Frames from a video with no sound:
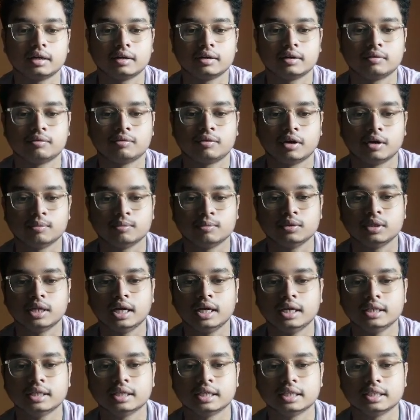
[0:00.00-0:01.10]

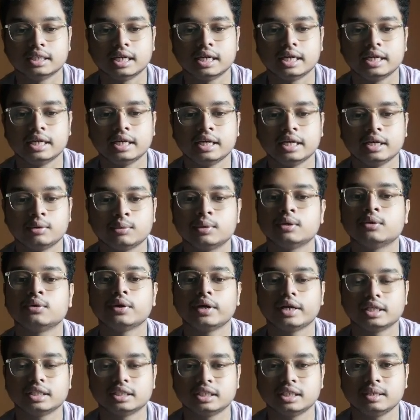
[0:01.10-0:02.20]
formula, the E equal to
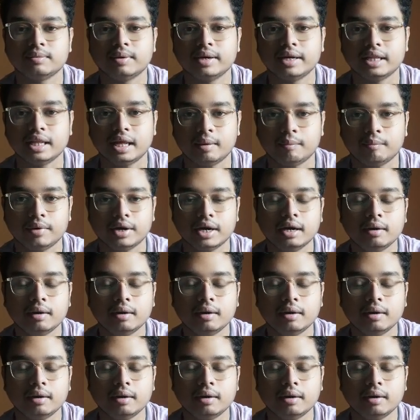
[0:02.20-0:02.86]
hc by lambda,